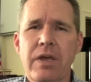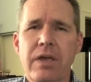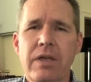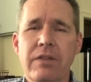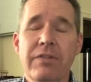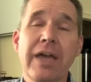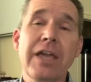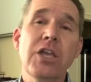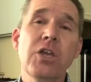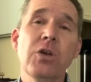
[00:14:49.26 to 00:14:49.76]

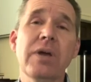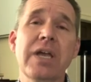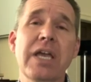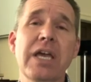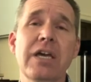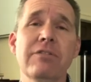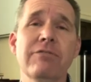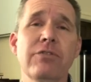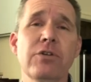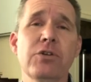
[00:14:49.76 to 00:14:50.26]
Thank you
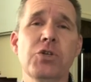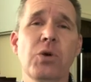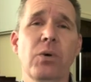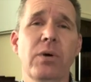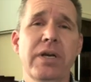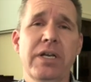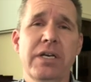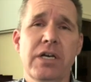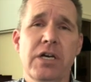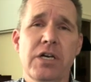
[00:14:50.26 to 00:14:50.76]
again for
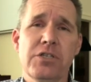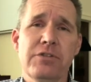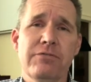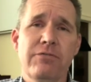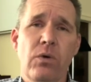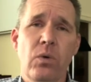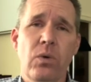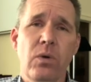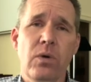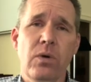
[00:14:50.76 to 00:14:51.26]
joining us
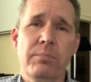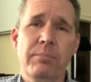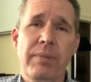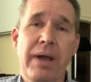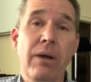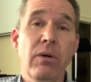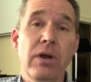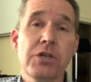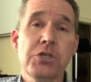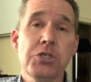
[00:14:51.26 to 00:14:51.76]
for
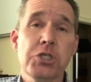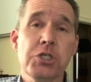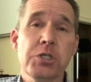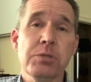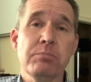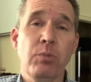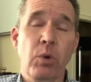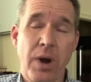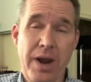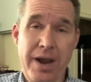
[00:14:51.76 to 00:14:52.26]
Parish
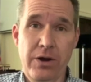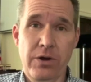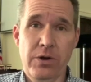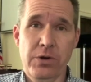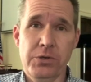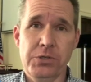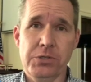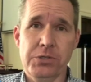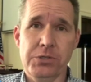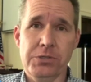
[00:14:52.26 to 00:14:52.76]

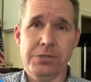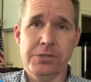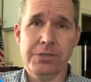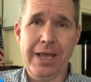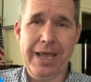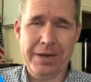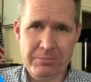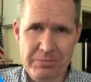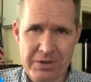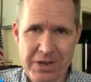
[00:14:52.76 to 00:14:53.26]
Prayers
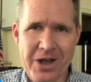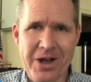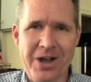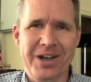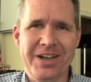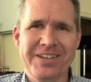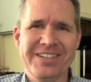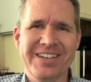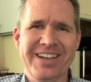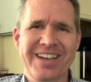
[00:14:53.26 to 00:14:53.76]
and
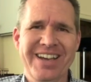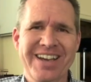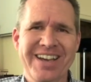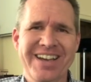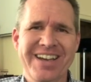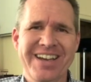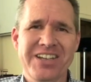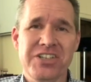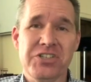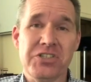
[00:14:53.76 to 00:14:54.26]
Beyond.
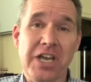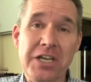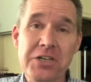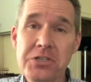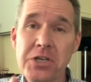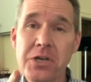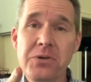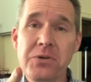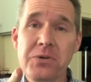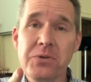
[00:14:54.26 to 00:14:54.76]
Stay
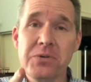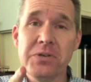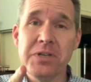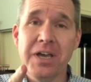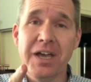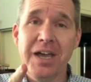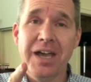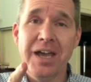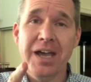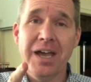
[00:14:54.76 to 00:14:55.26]
tuned,
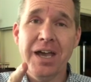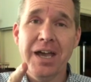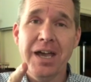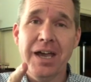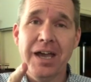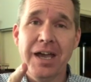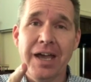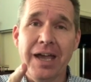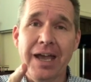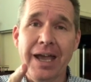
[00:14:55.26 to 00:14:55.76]

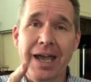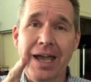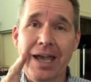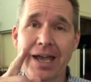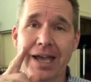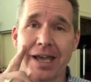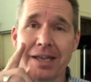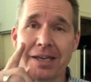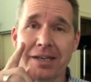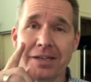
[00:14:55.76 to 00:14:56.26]

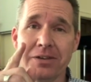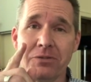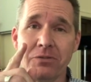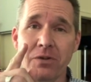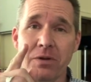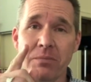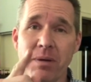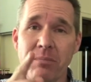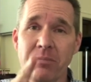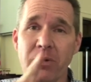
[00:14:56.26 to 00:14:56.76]
and
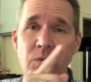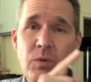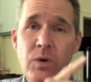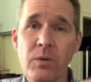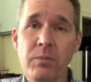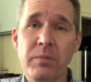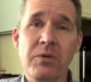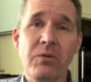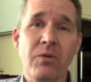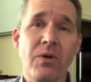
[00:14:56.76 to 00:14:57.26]
remember,
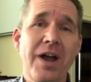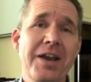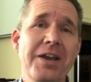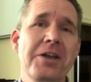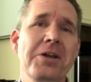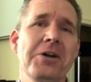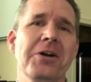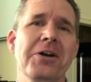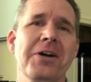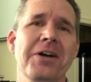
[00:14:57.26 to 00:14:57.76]
we'll be right
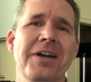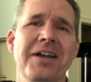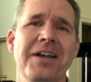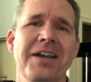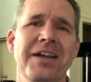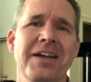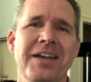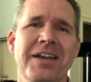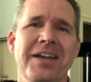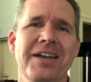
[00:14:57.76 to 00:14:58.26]
here
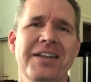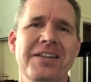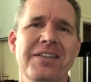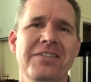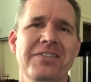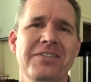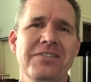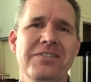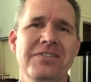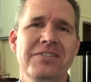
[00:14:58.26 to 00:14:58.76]

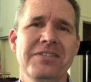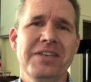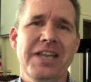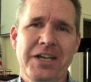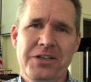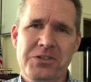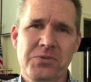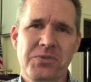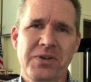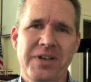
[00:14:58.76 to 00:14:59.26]

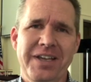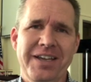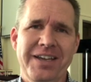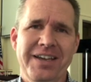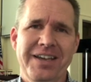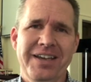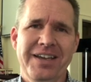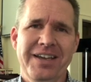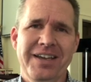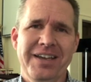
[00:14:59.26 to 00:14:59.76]
next week,
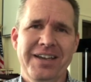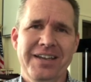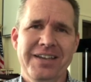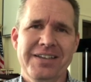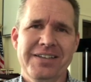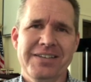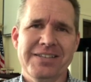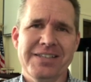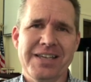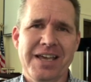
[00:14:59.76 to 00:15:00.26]

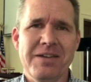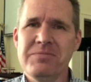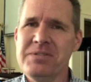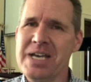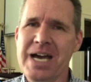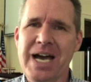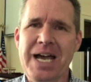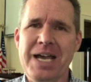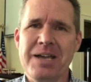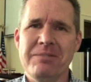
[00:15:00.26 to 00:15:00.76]
same
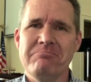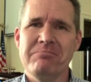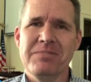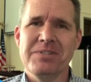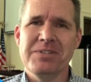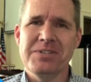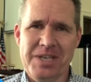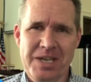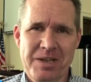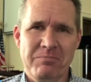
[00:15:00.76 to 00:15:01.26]
time,
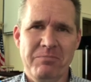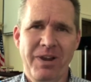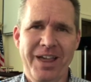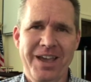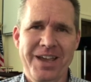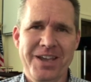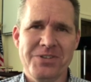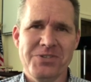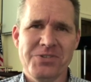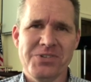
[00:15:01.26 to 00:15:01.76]
same
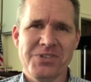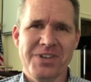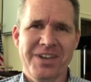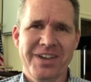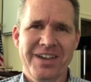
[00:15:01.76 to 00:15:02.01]
place.